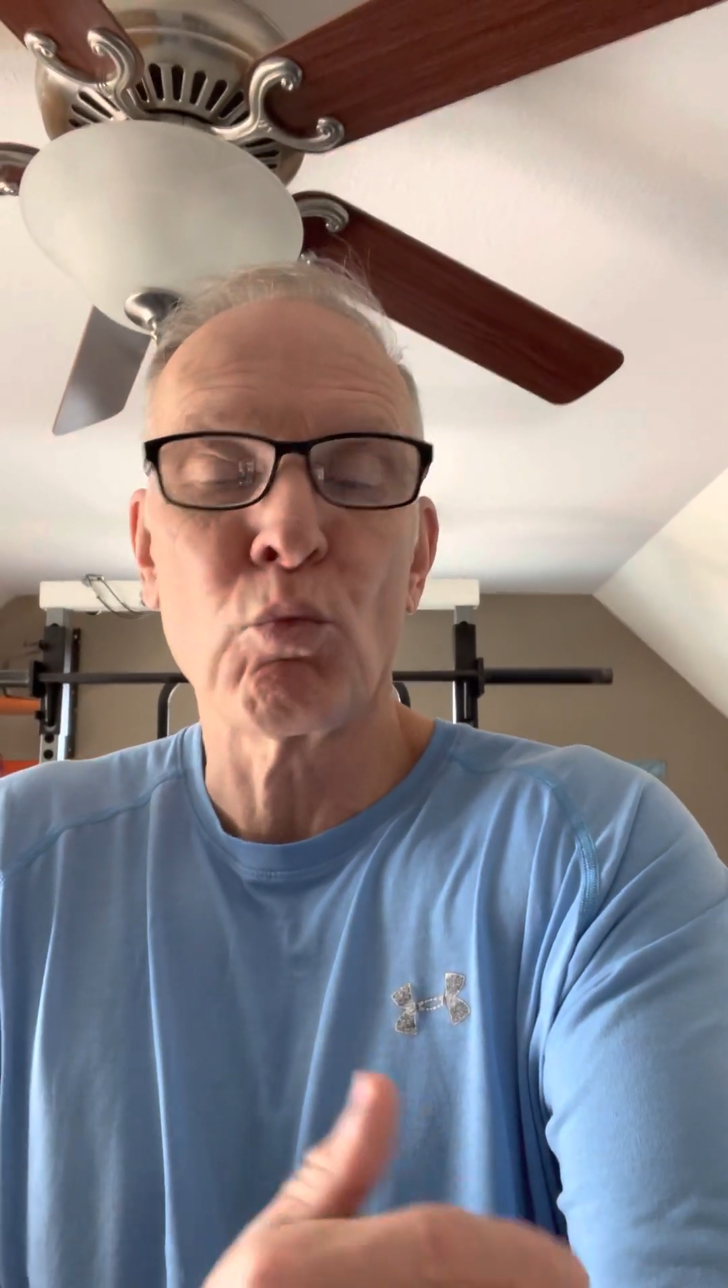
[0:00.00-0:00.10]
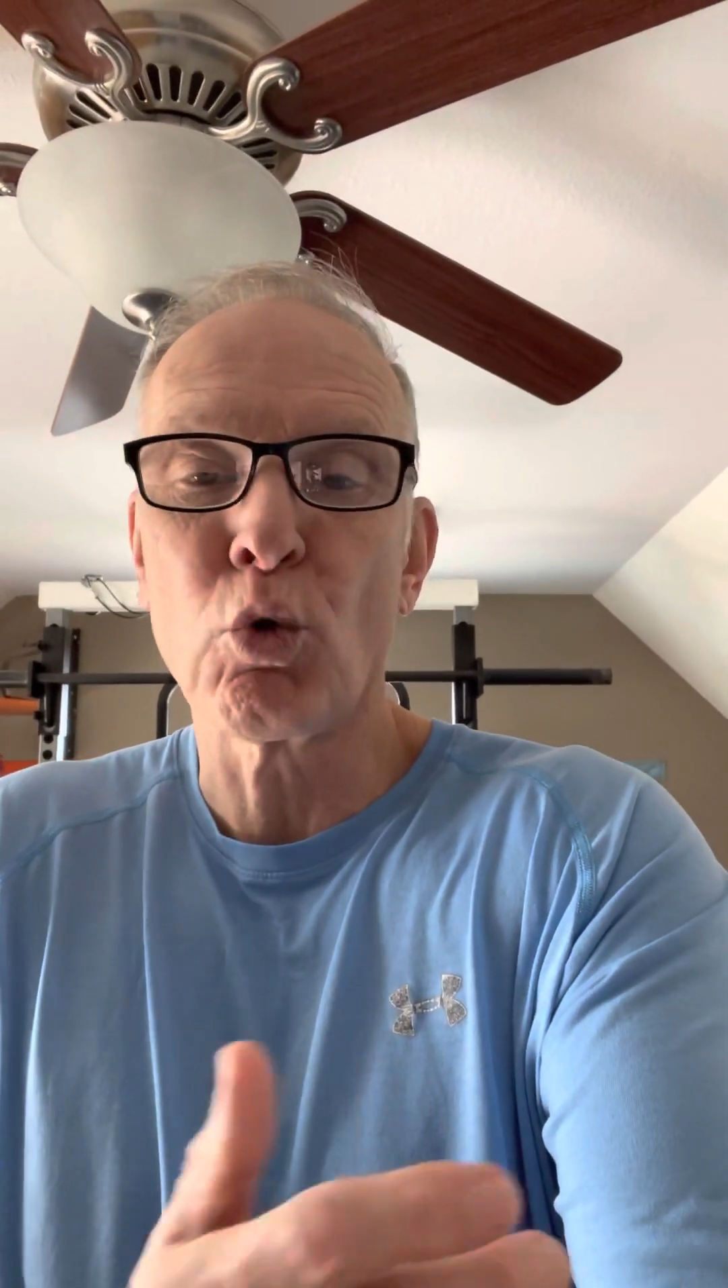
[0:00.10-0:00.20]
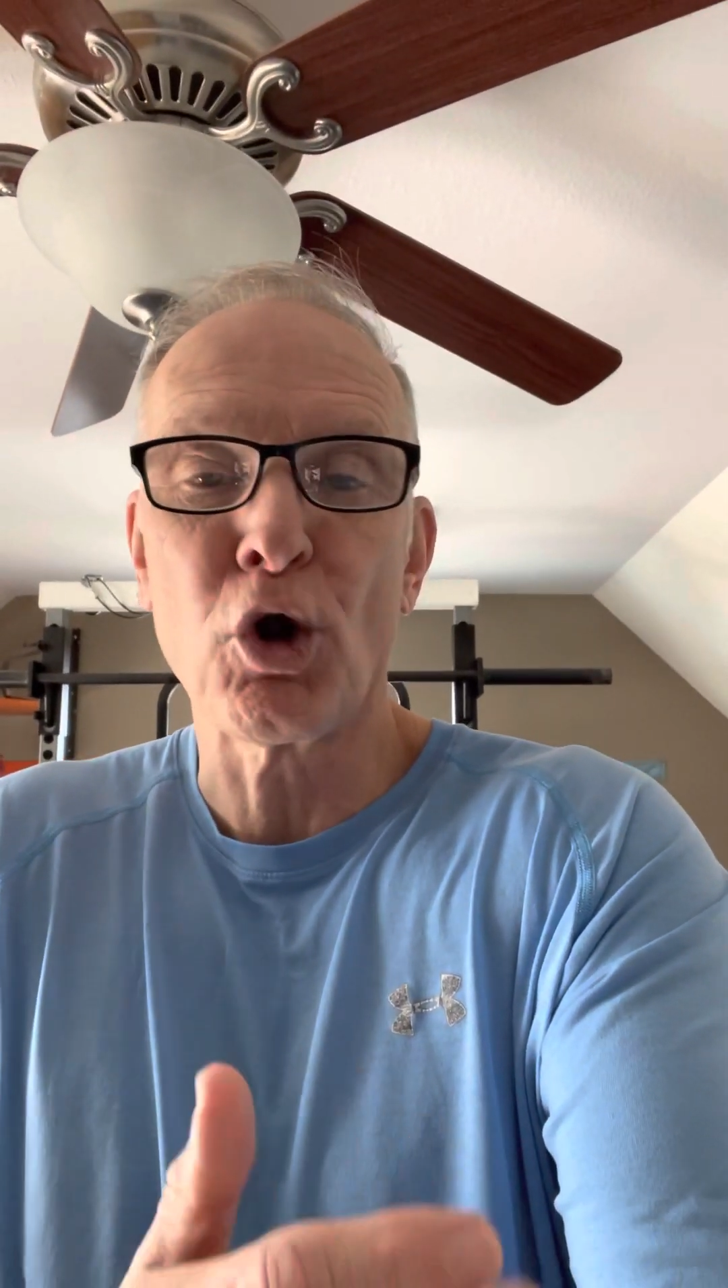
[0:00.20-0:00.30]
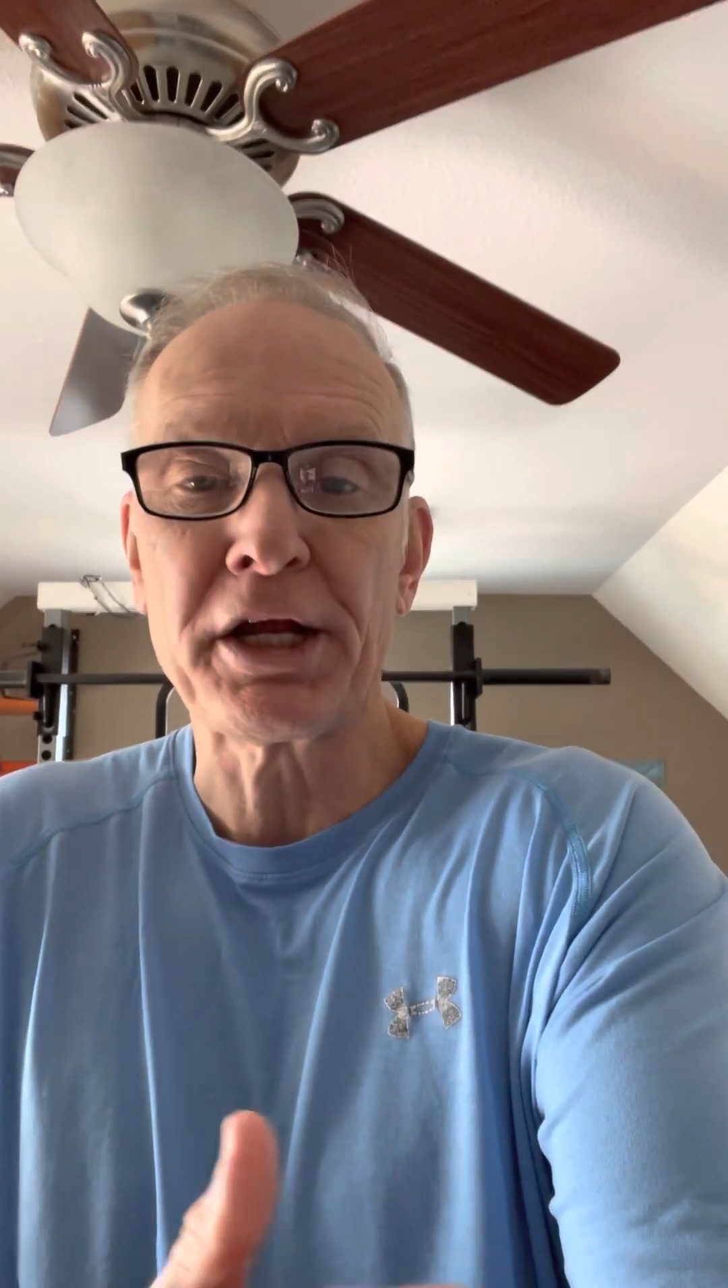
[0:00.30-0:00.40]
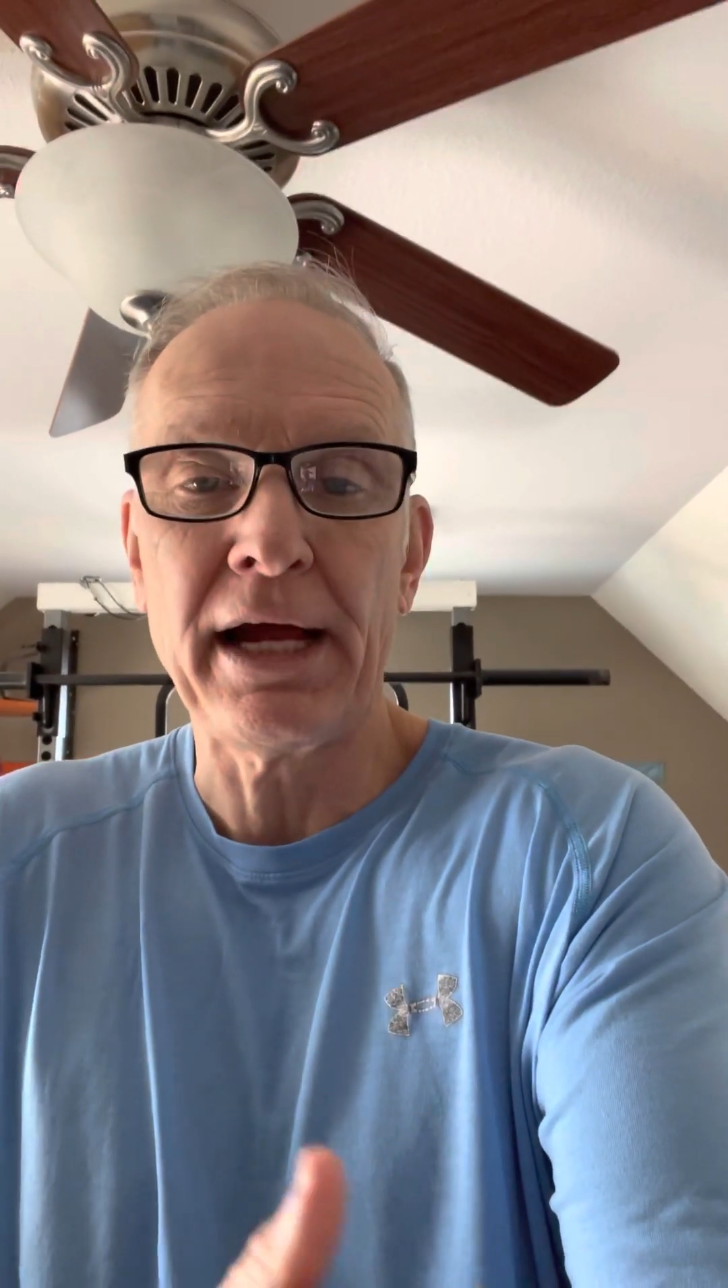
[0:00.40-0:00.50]

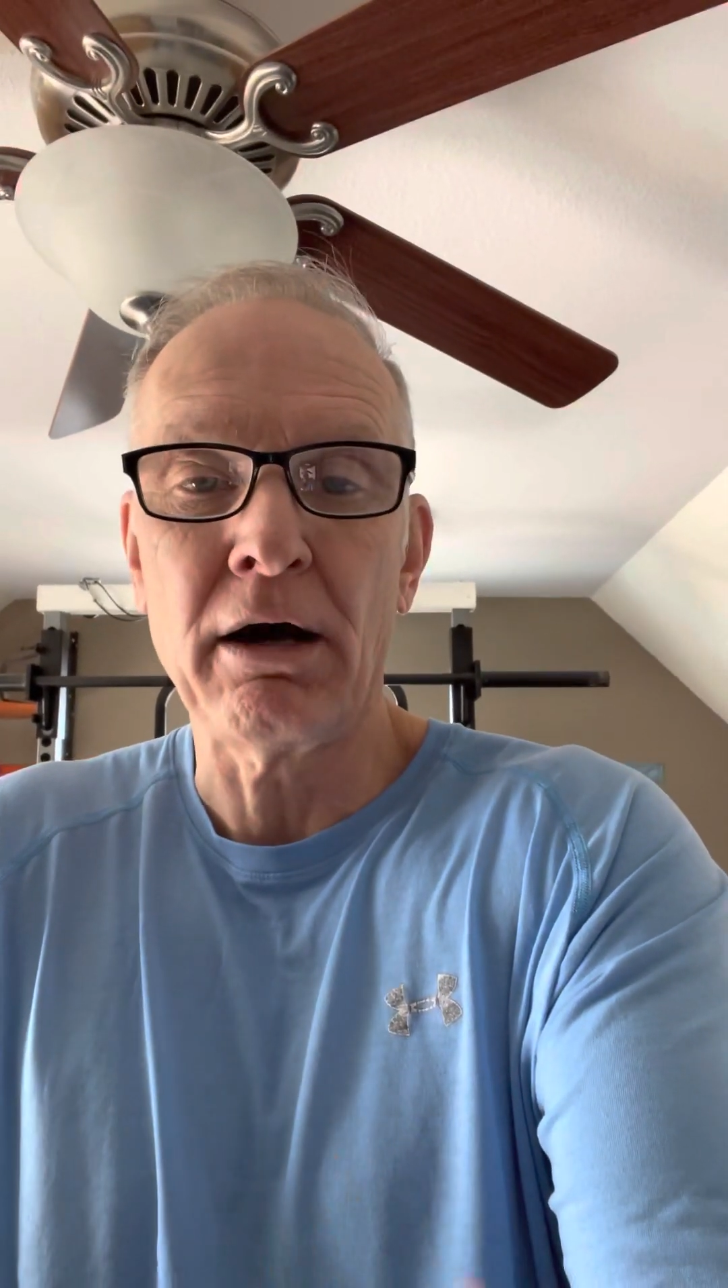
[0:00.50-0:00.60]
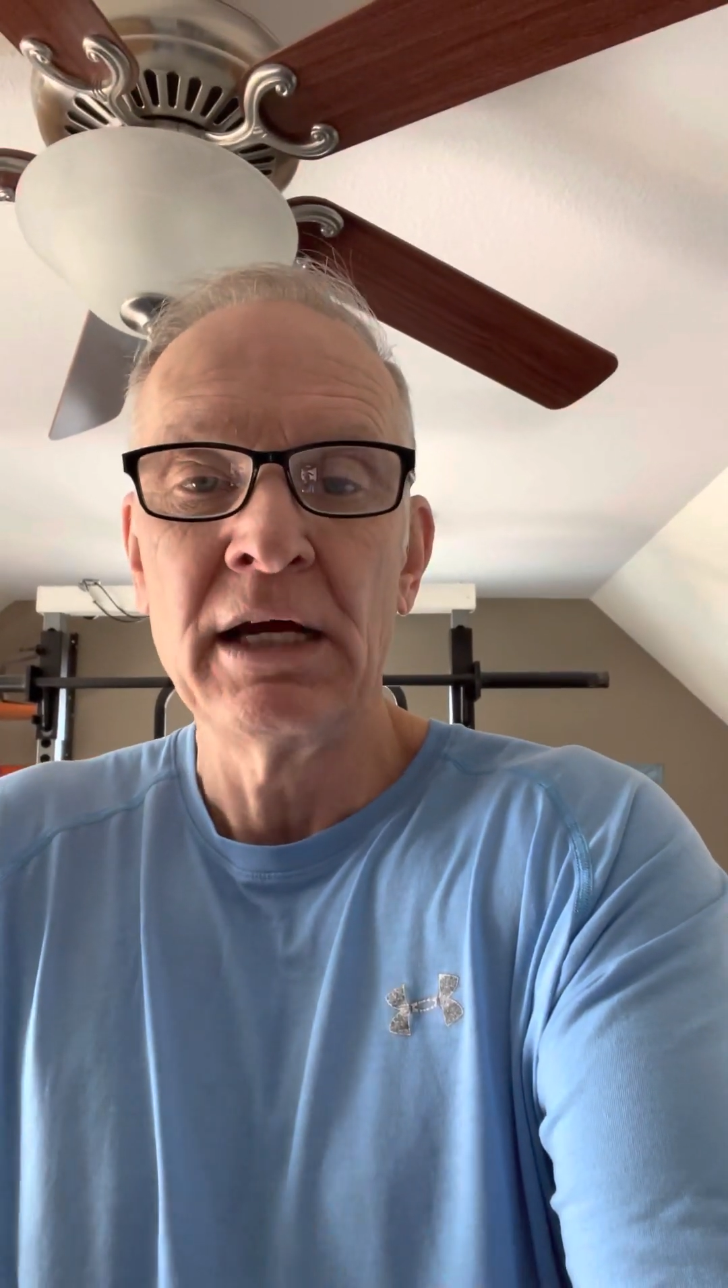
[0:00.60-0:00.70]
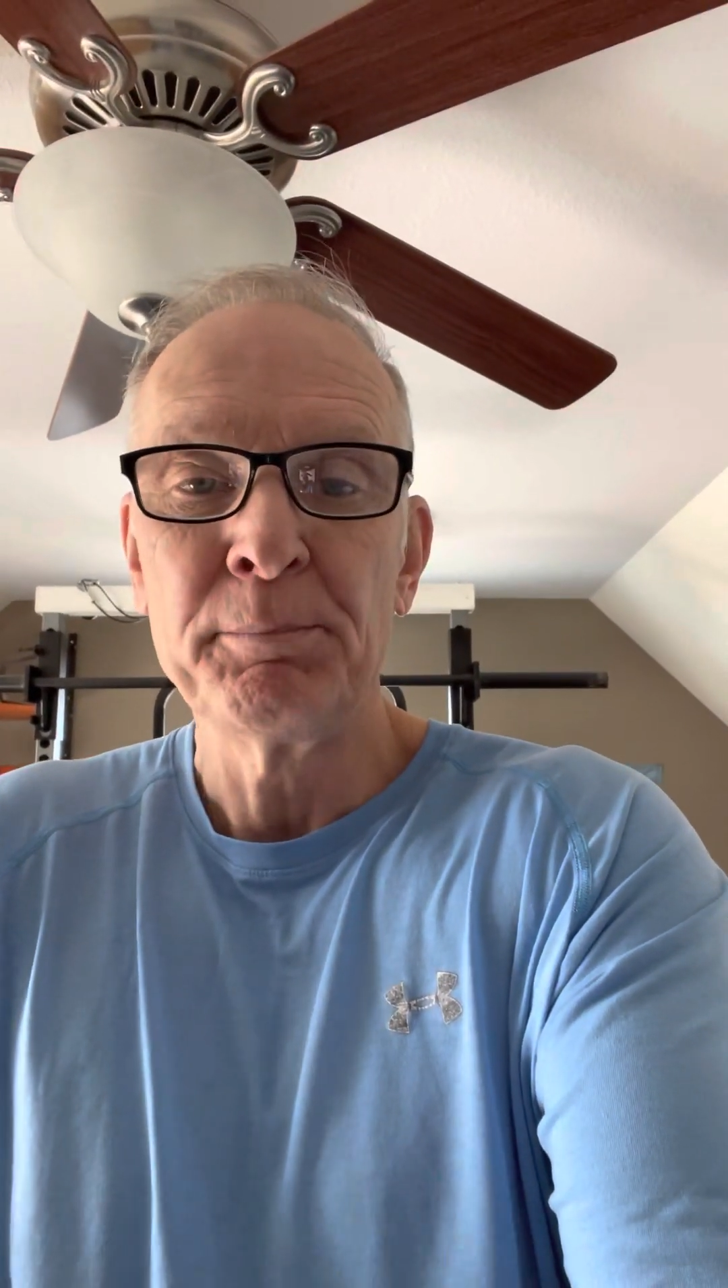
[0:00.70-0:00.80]
Workout"